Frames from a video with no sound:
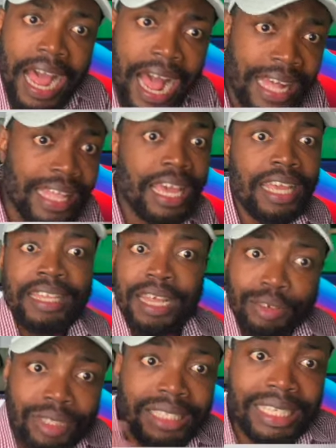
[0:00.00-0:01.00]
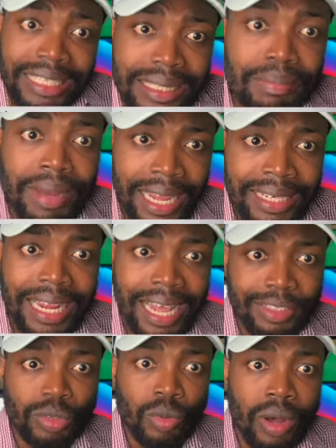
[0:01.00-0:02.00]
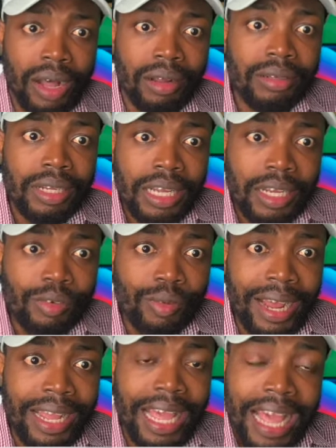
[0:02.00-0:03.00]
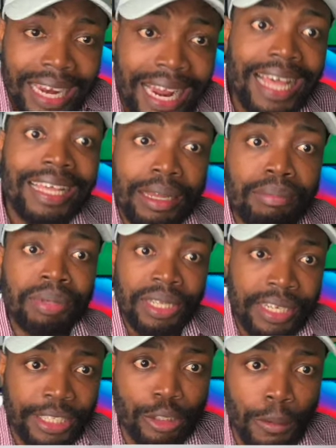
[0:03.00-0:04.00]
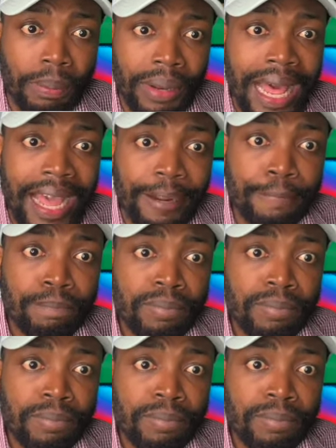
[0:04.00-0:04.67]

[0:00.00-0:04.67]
again, there is the demand as well, right? And I can be the supply.